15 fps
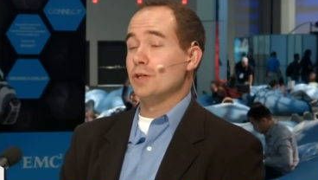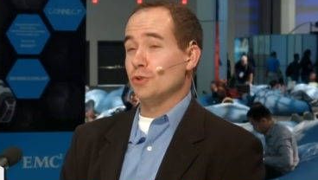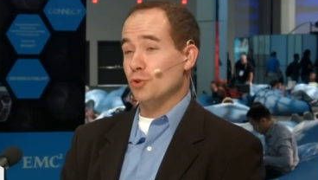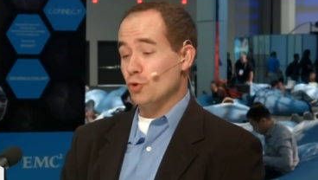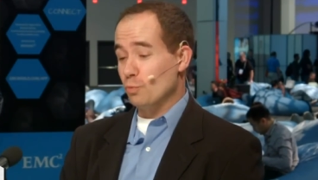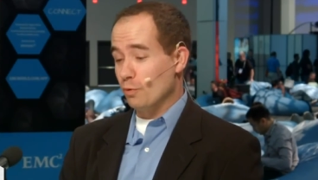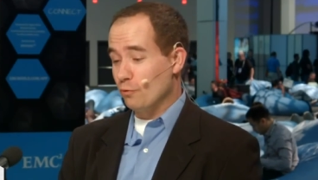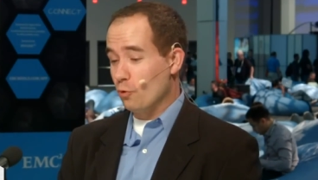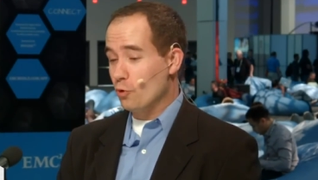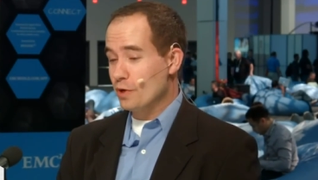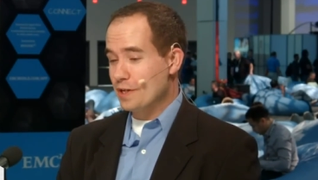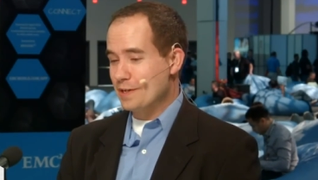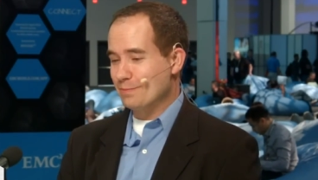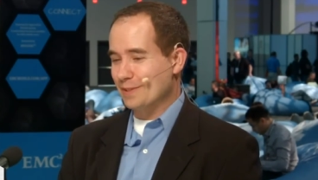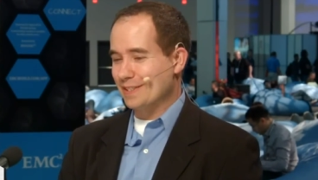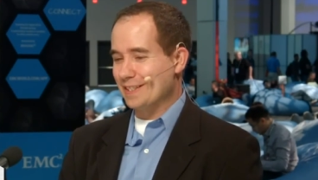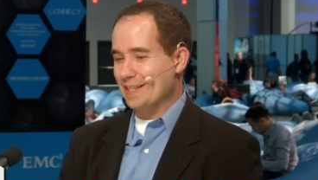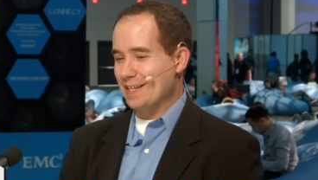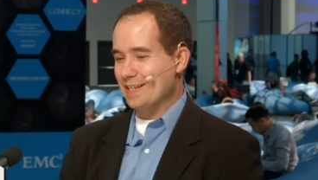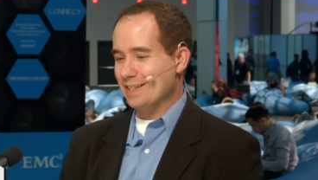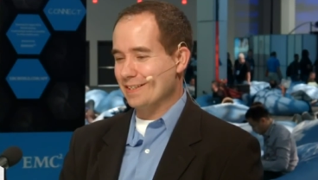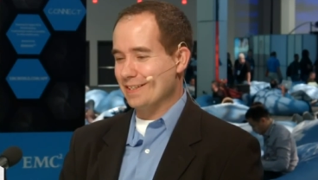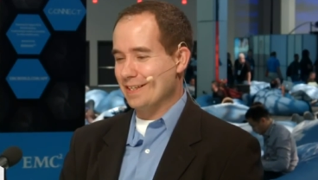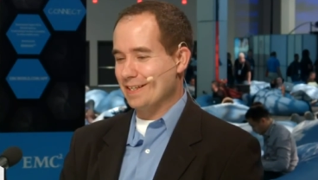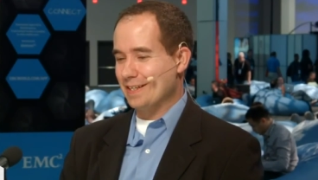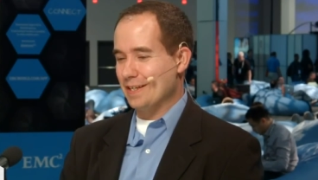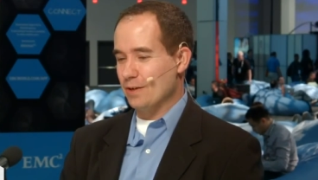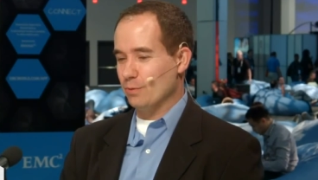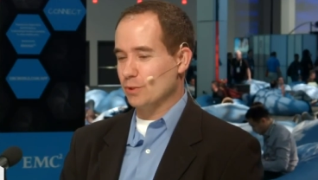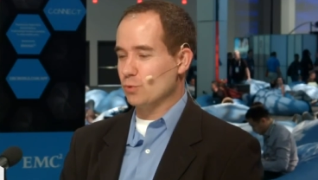So before EMC,
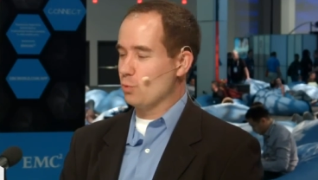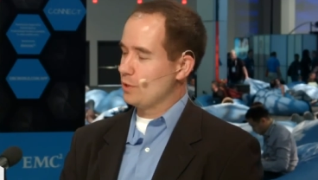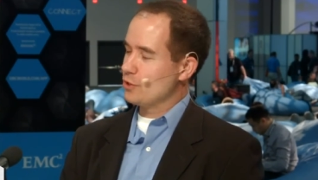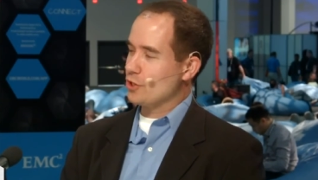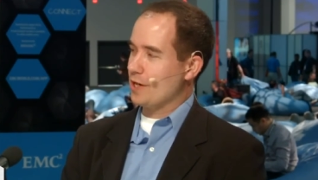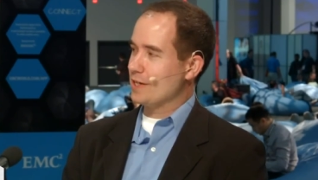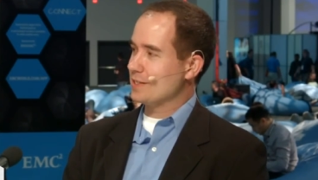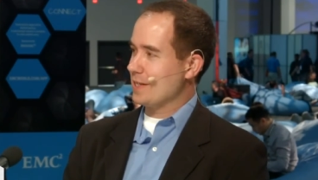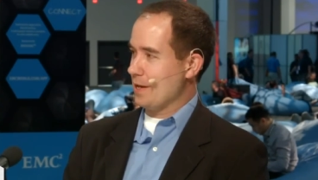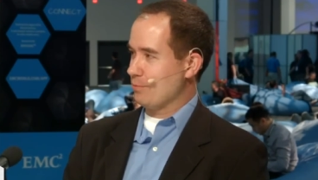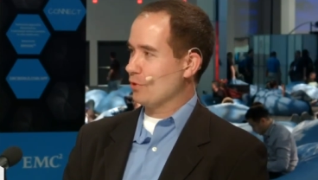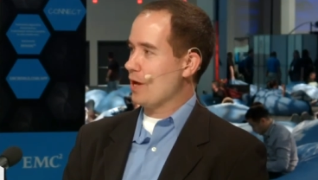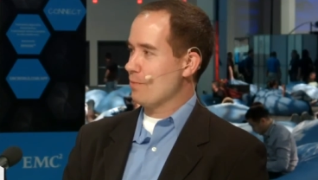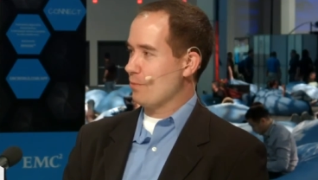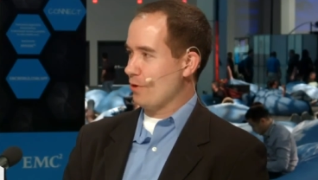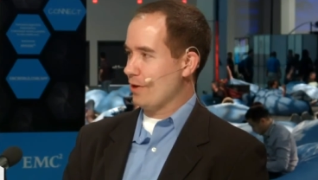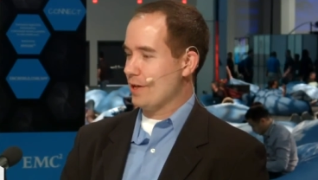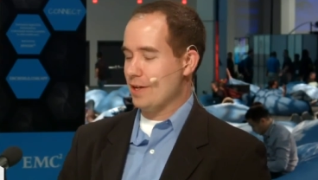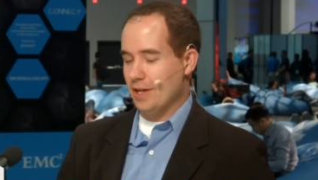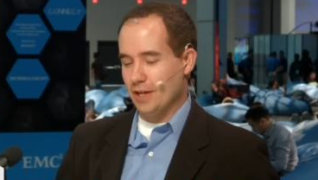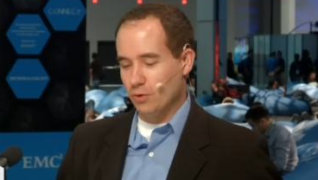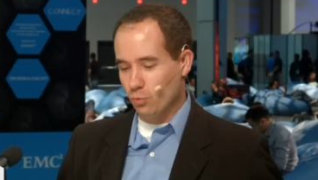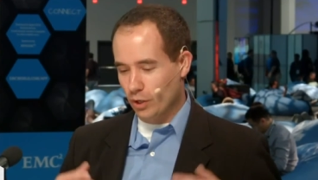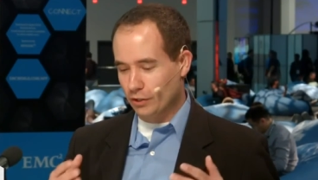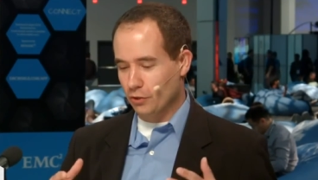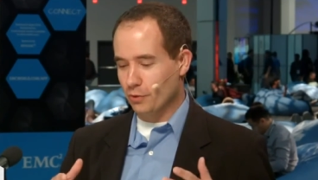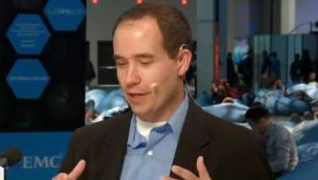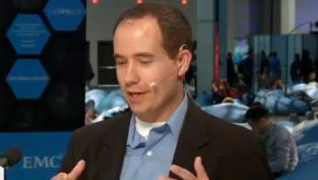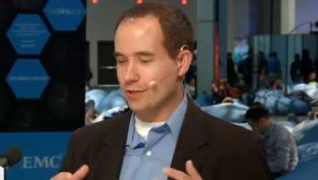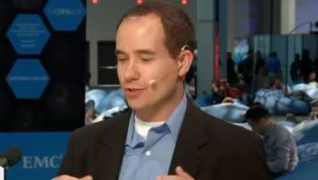uh, it was one giant tape library in one
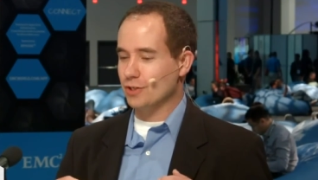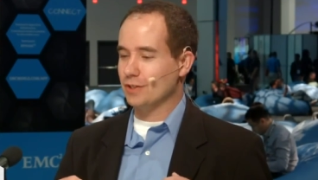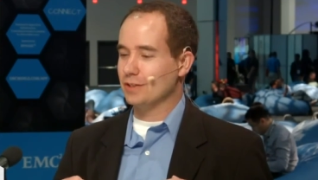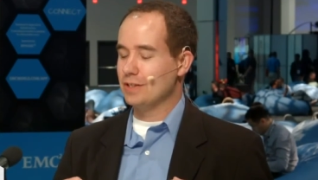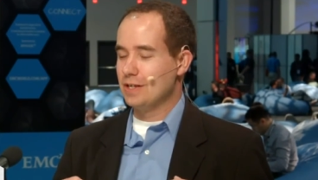location.